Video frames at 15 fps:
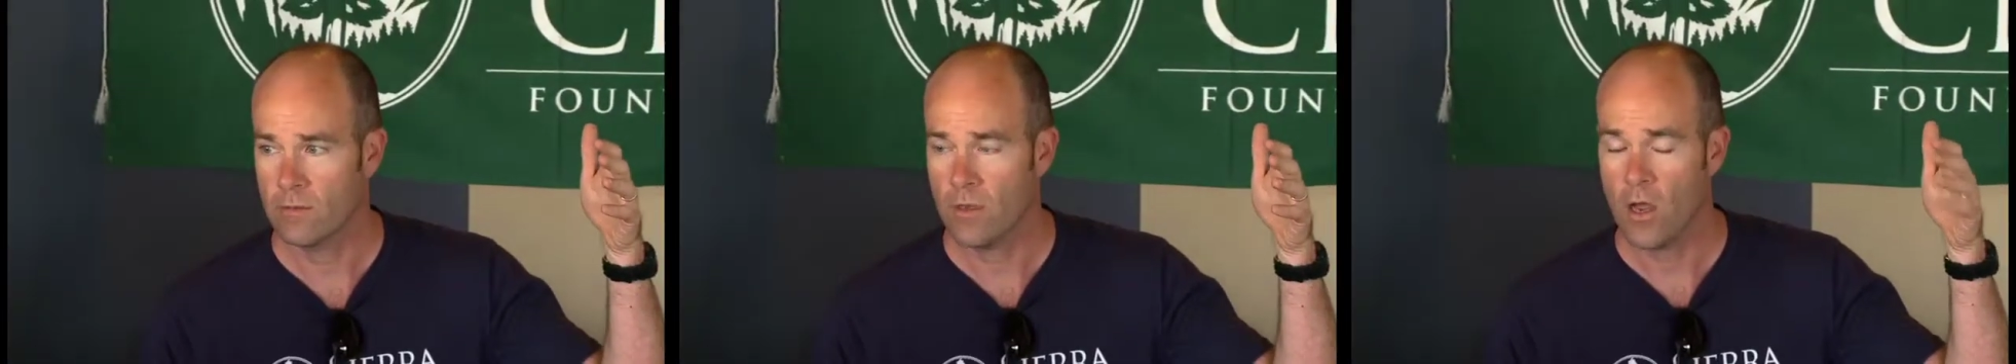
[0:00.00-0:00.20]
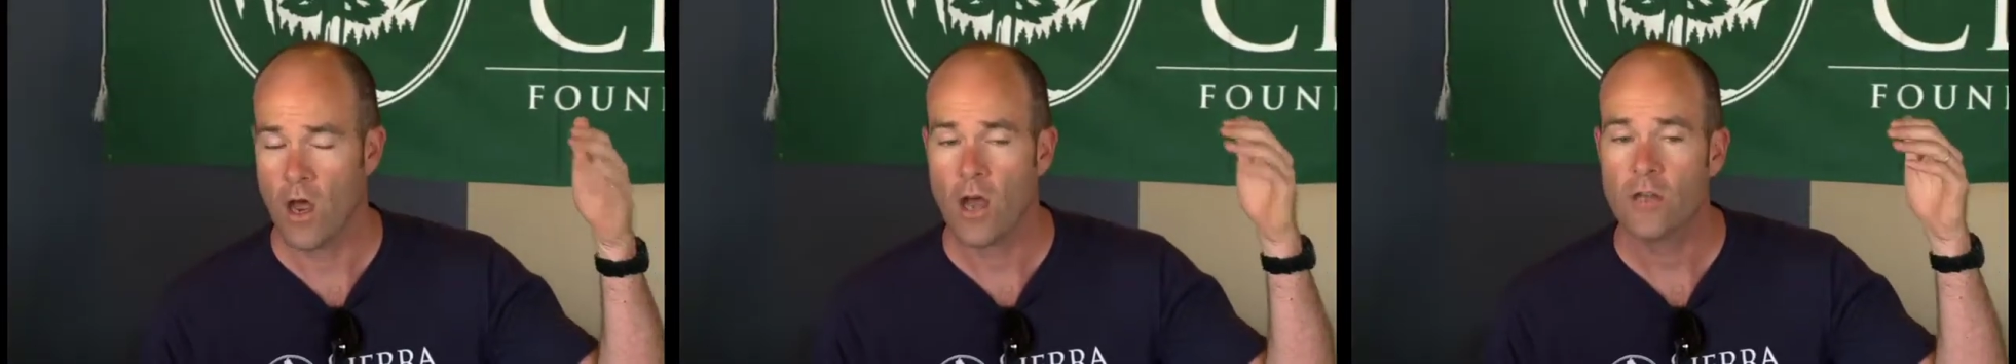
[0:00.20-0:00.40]

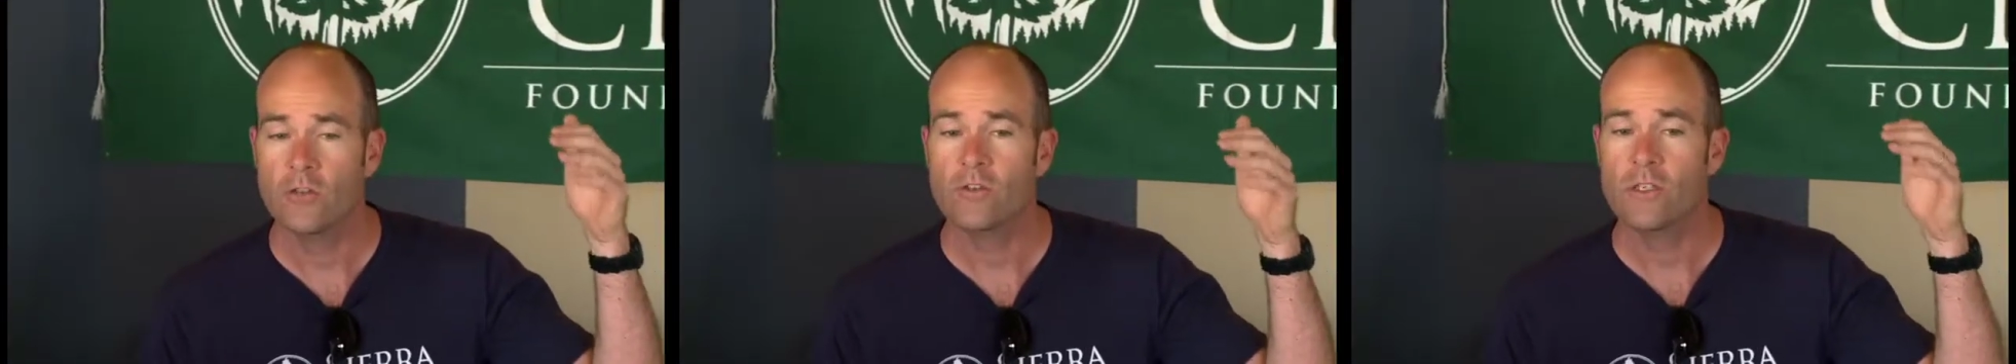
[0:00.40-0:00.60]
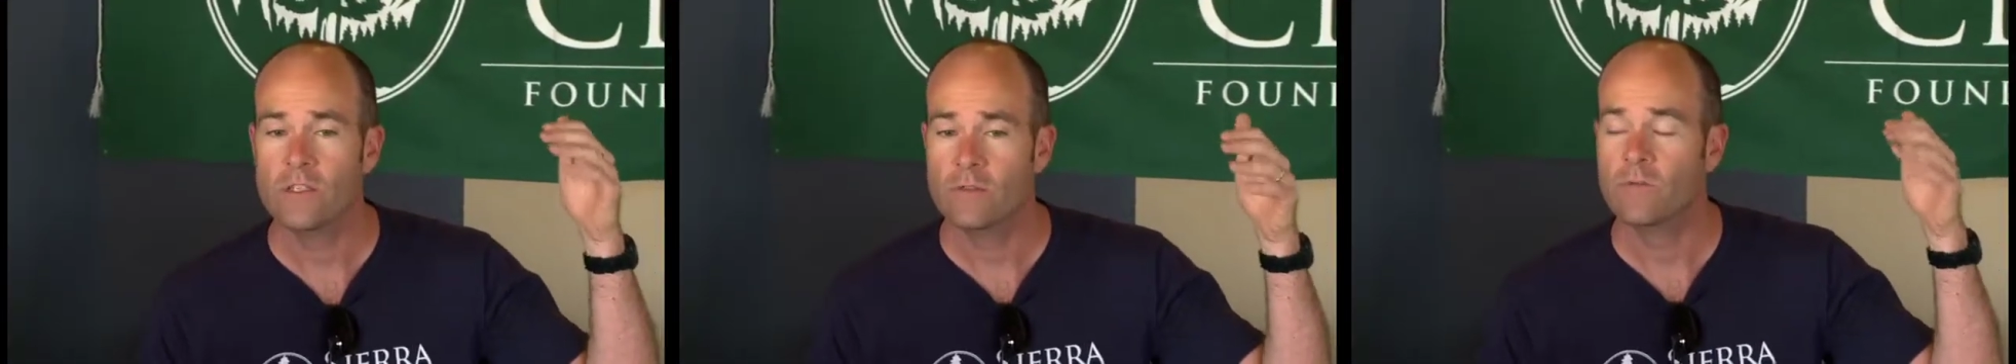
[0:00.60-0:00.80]

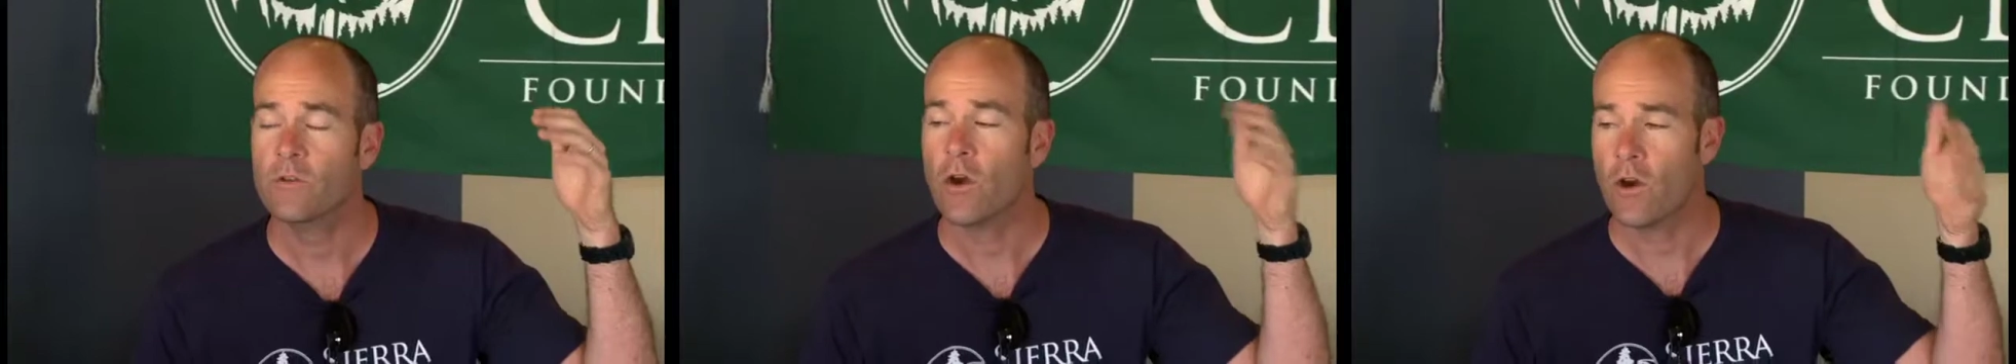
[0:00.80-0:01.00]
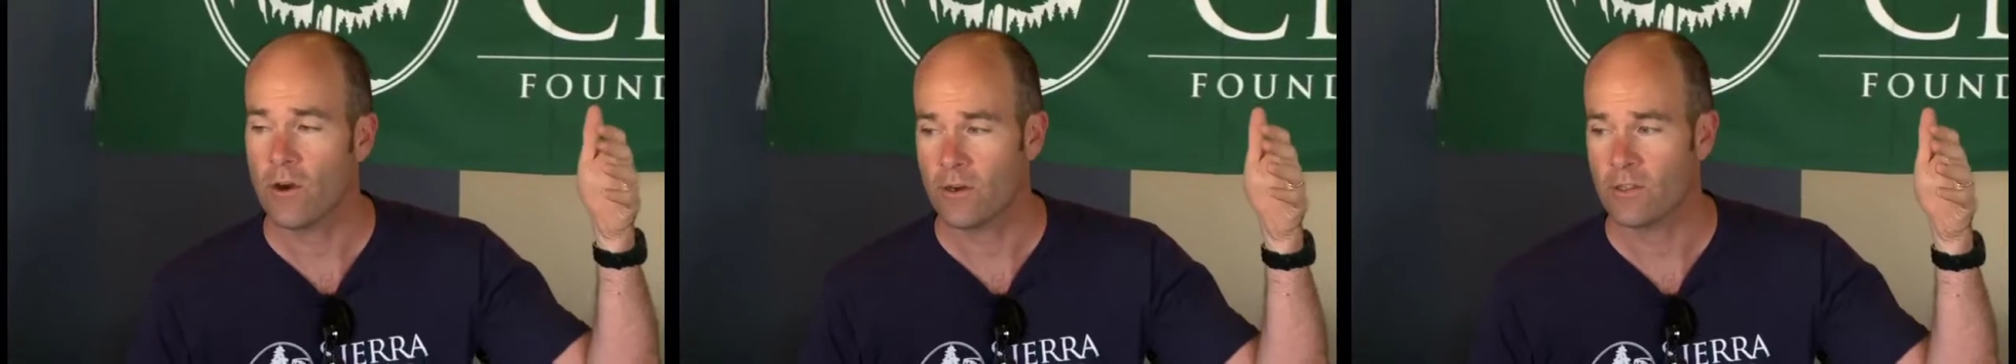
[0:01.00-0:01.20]
hundreds of
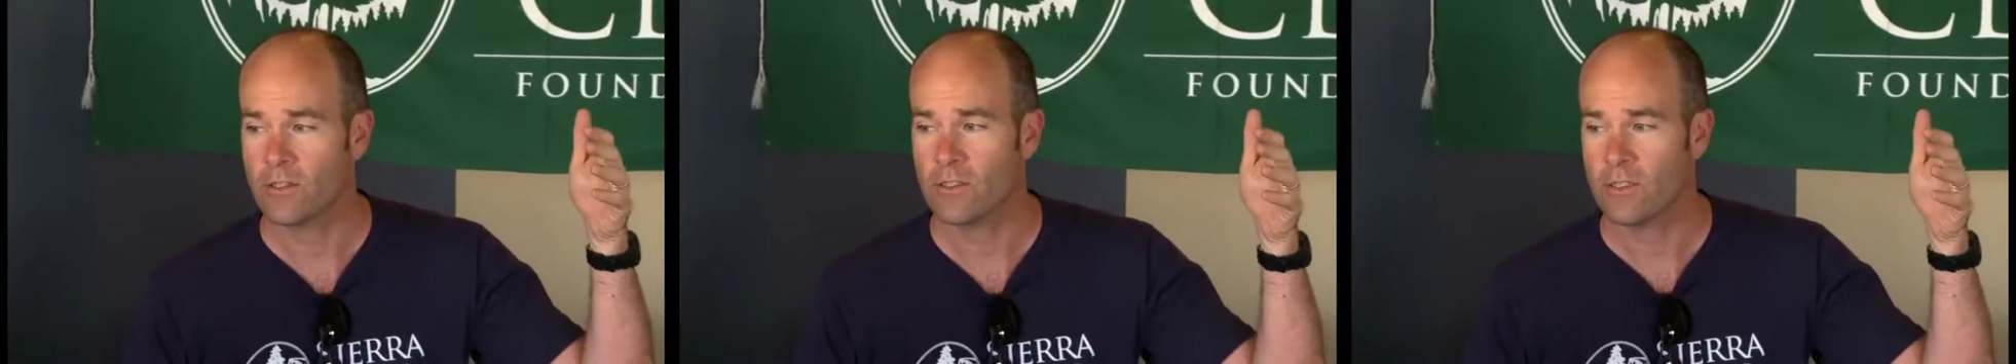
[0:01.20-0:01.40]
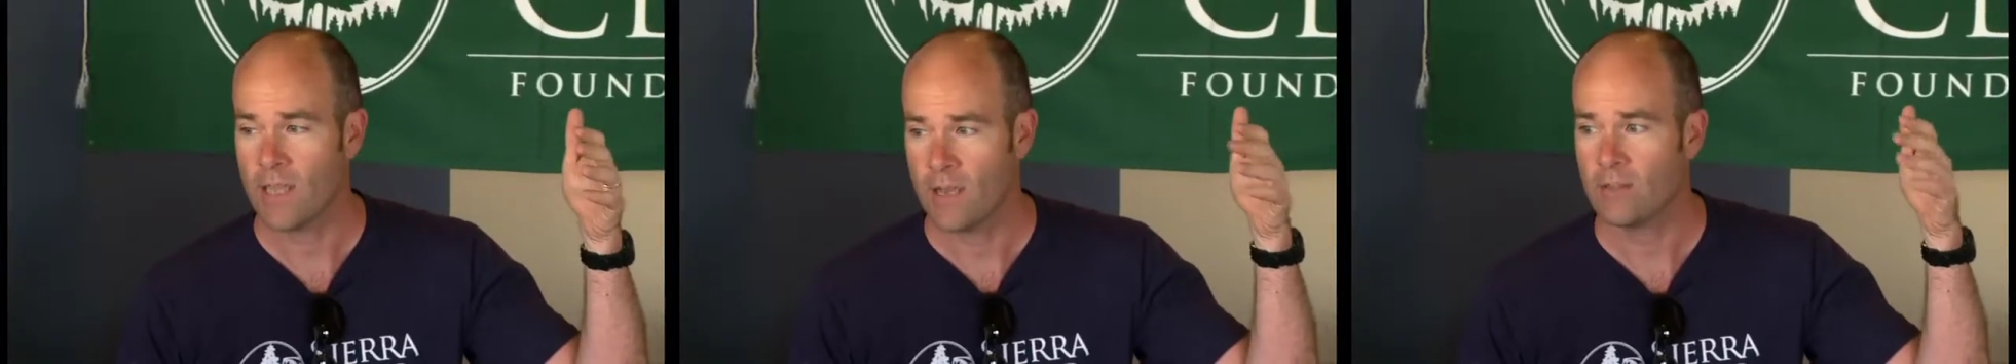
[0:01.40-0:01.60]

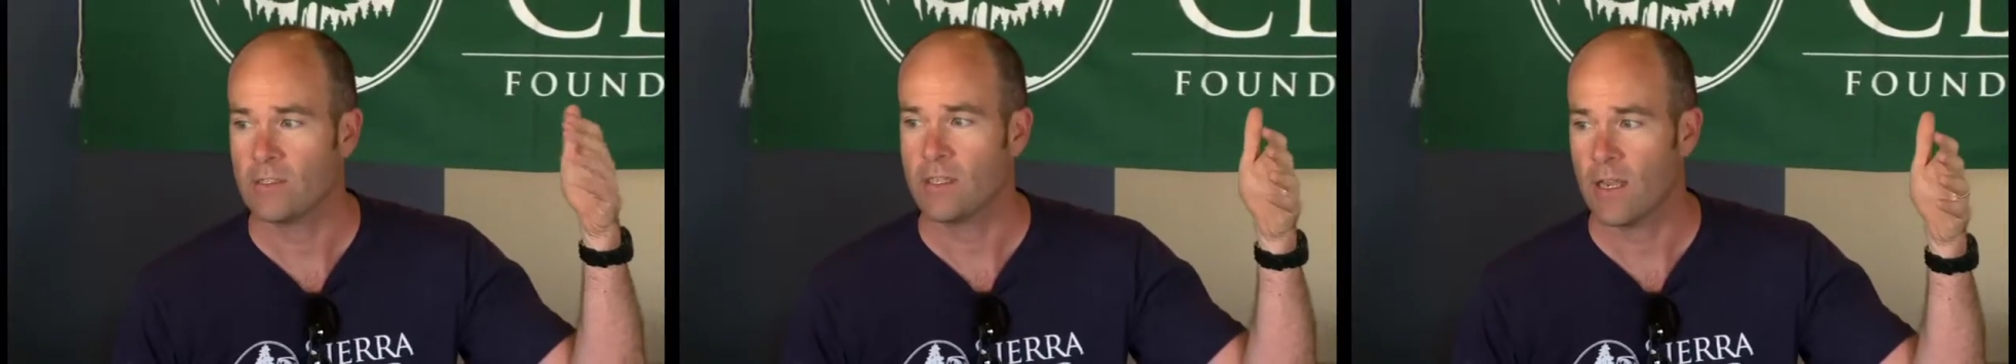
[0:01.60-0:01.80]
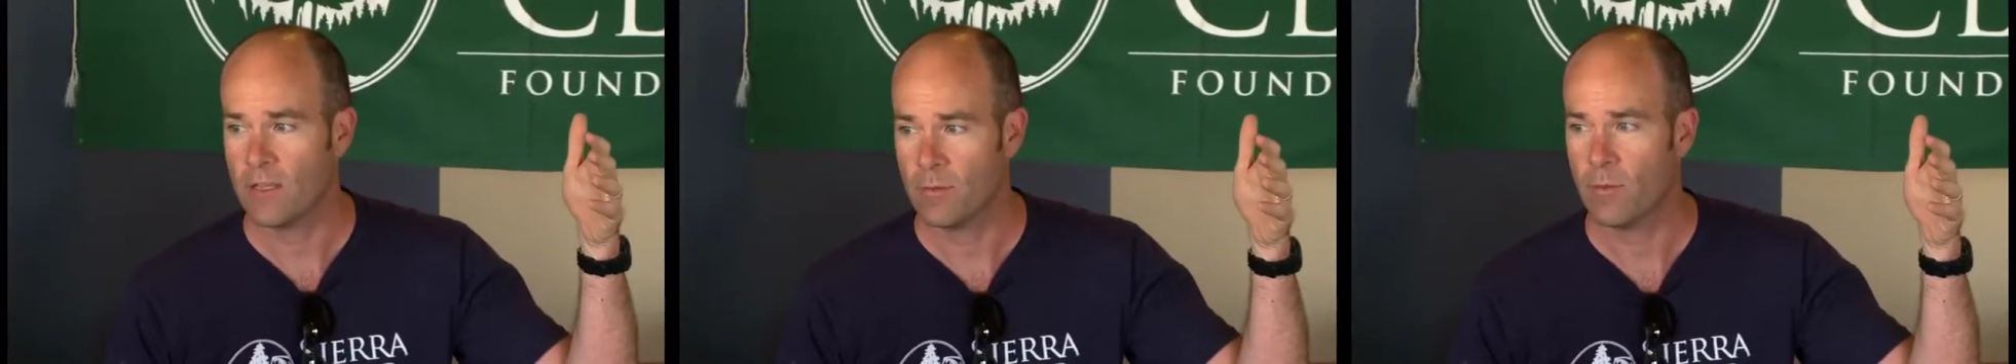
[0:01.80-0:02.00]
yards
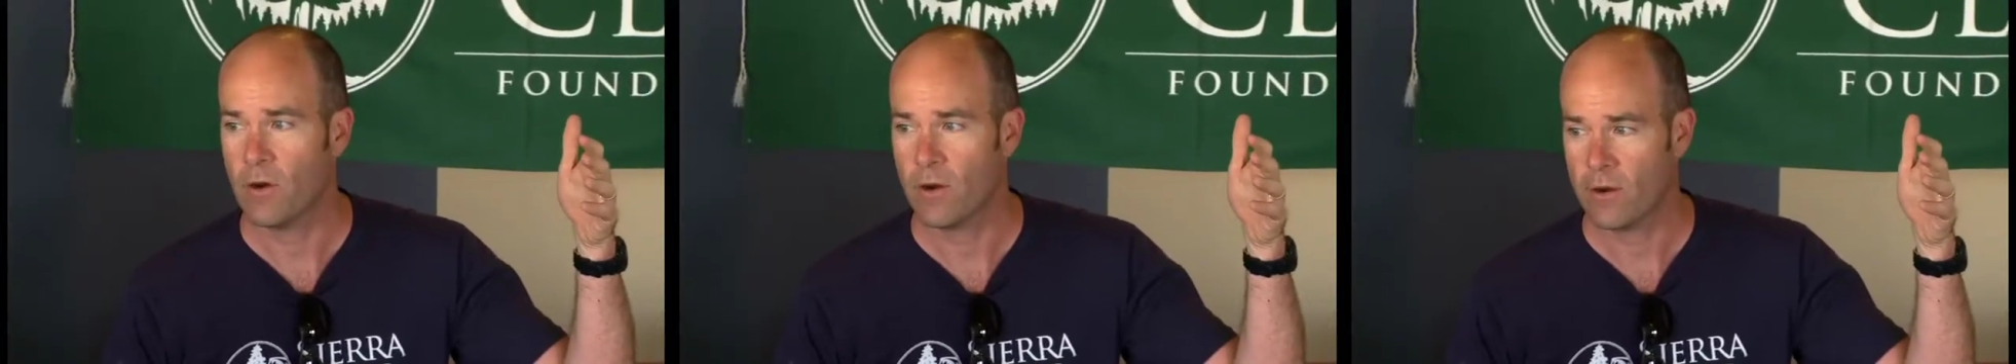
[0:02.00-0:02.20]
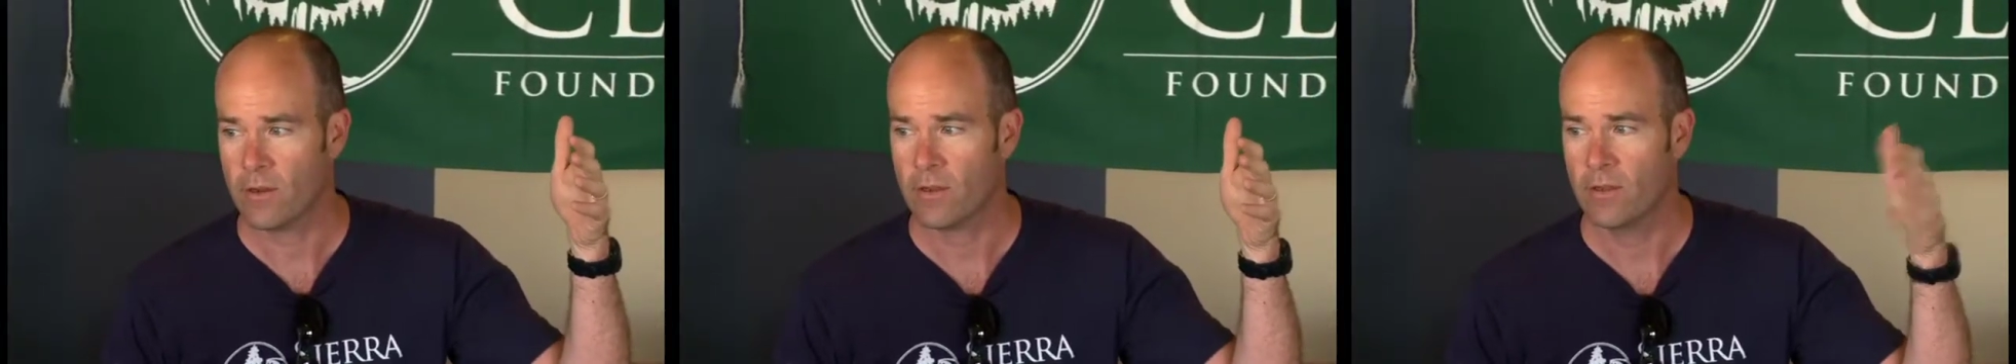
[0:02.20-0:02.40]
outside the park.